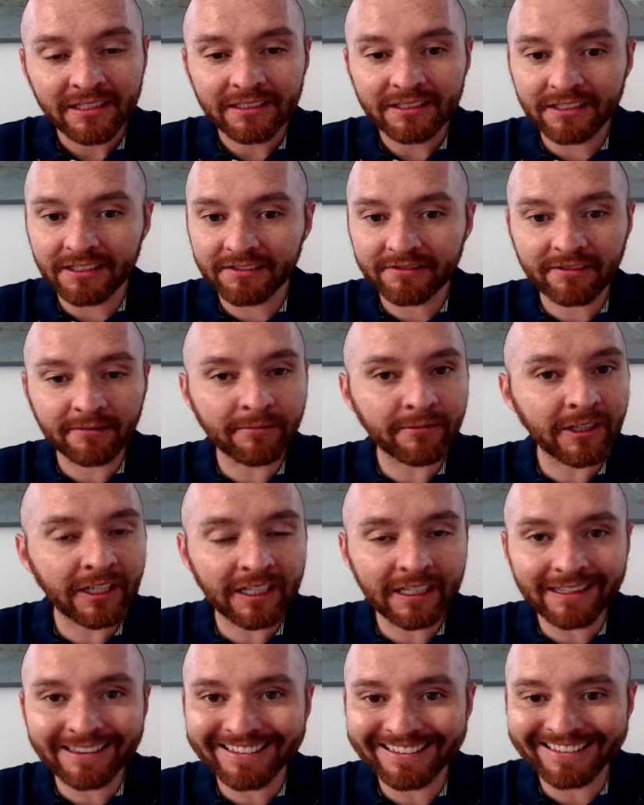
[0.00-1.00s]
Just from
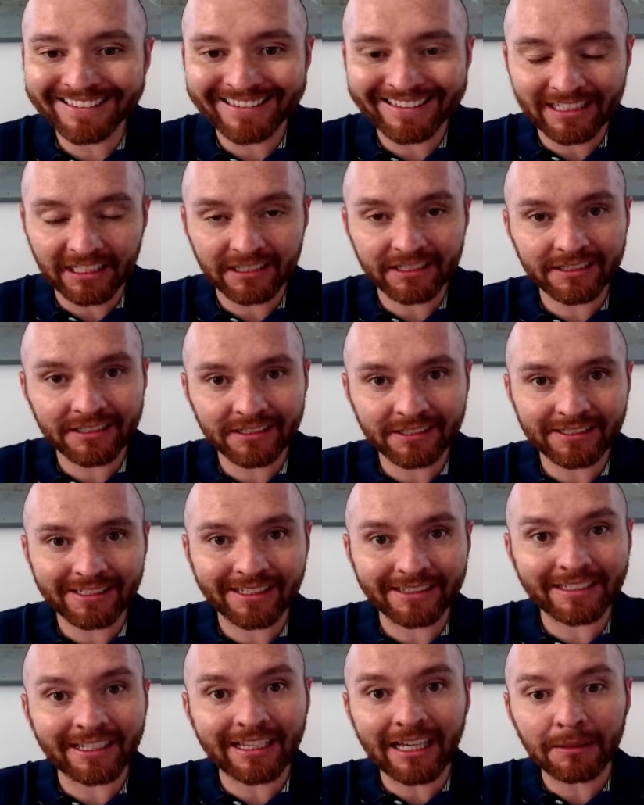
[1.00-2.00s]
reading this
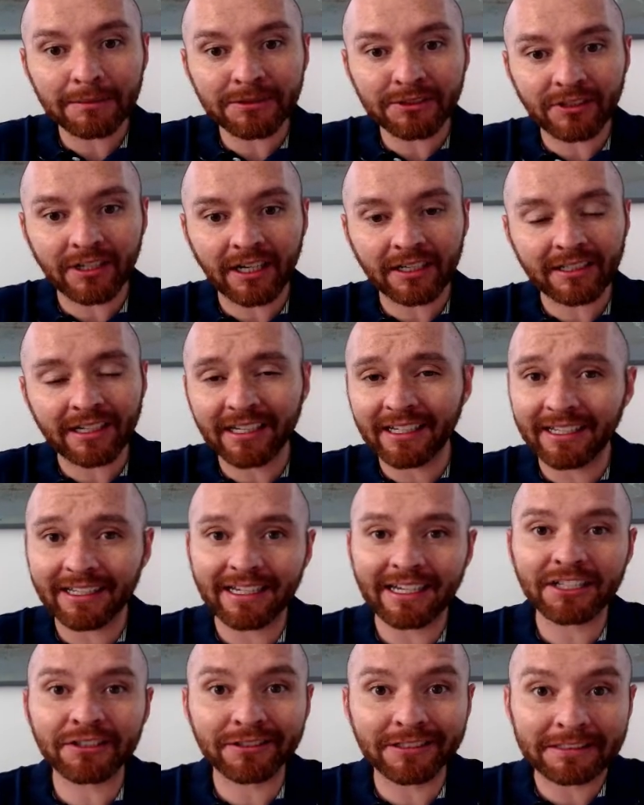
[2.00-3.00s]
and the abstract, I
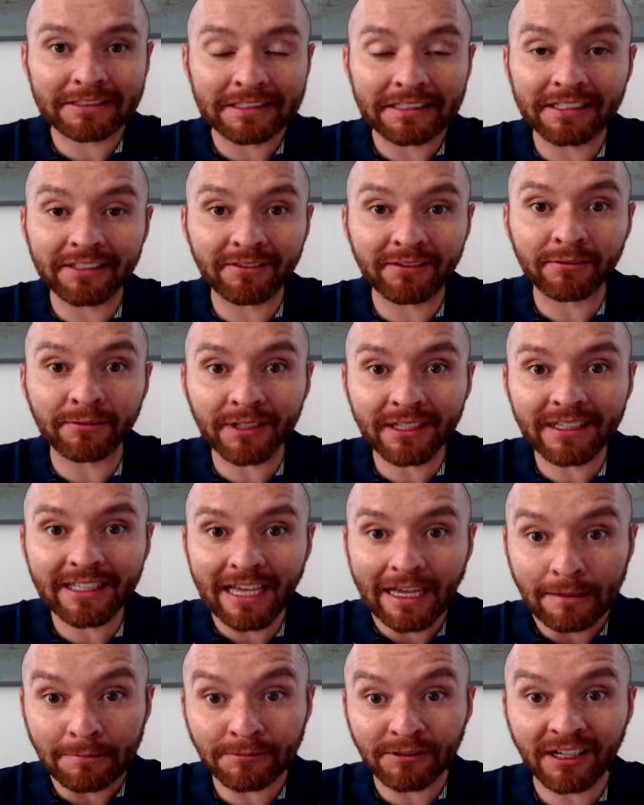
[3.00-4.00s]
actually didn't even read the
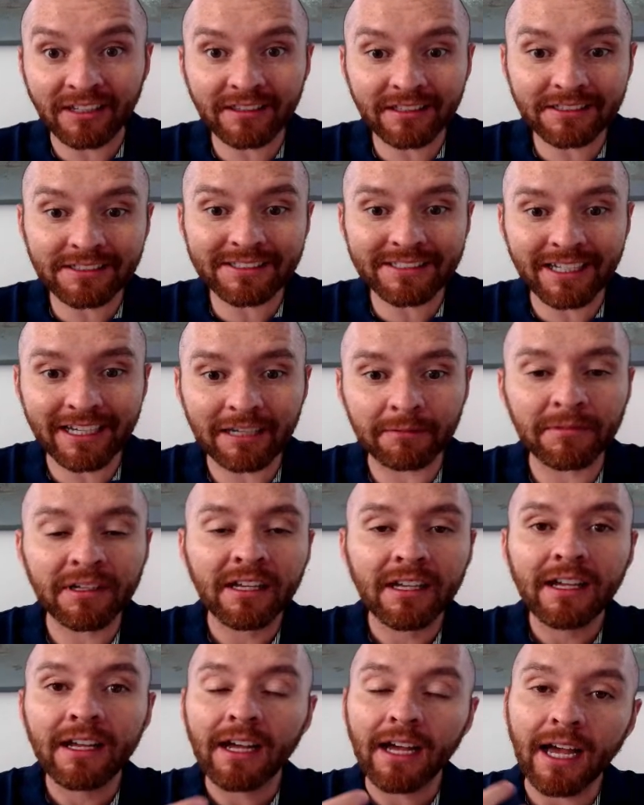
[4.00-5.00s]
abstract this time,
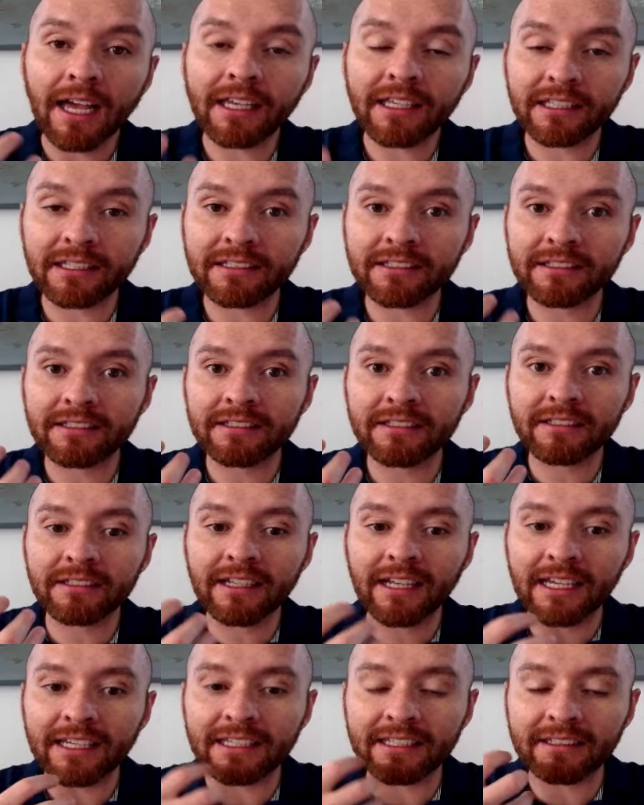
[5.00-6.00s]
I can
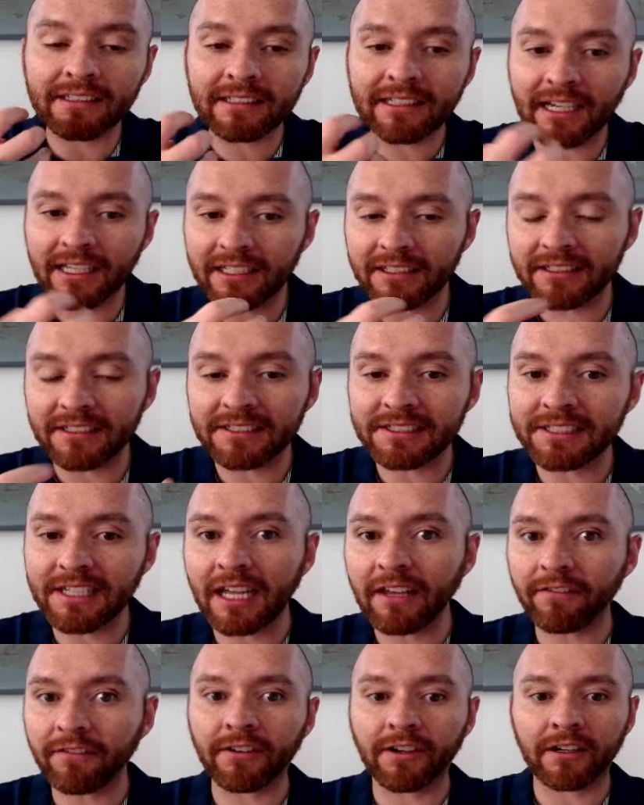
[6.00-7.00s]
kind of
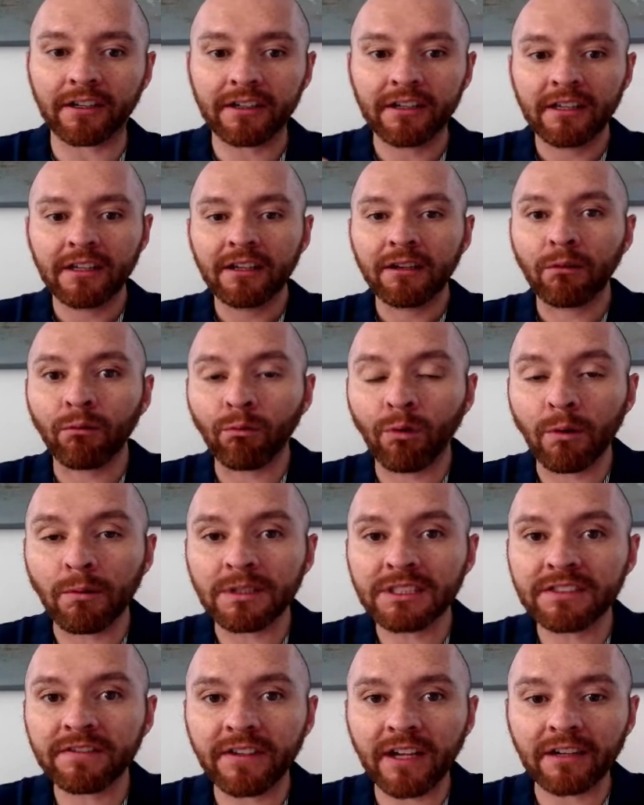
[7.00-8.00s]
decipher what
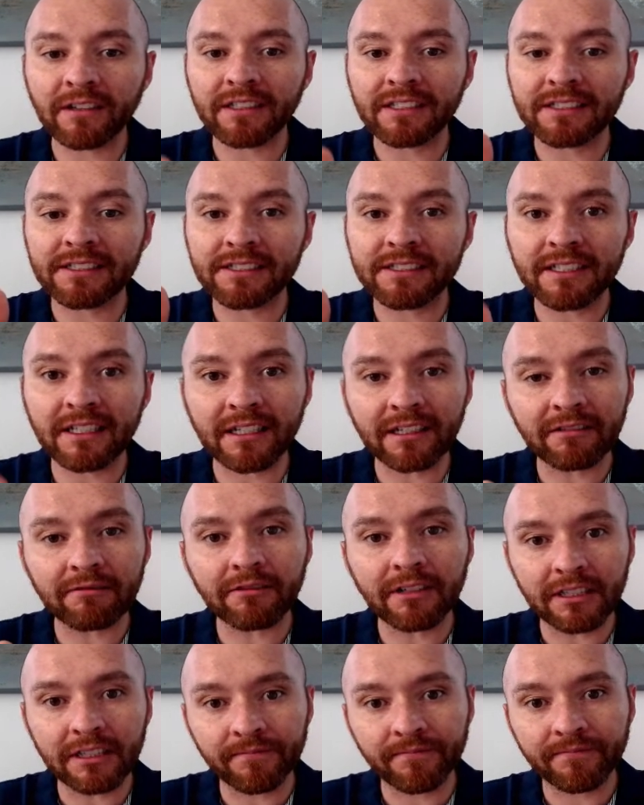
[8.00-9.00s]
was found in study
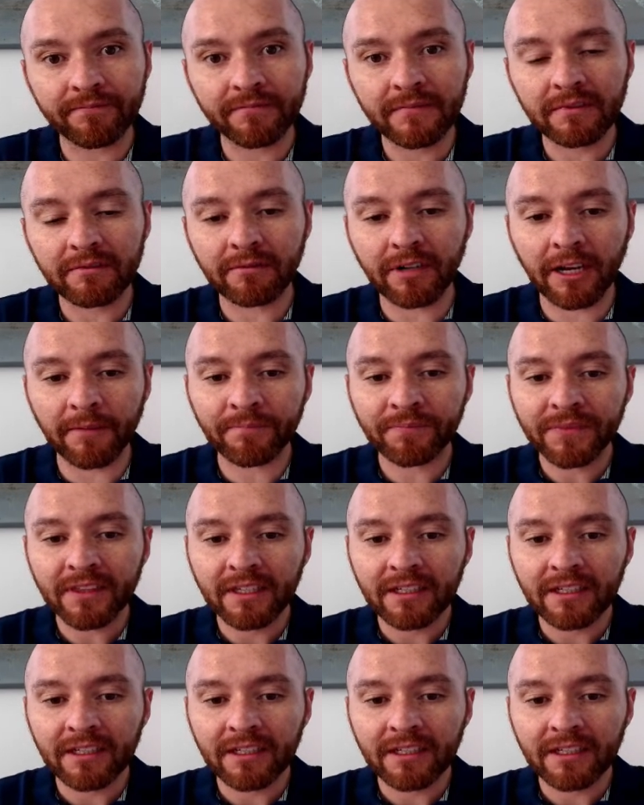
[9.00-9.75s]
one, right?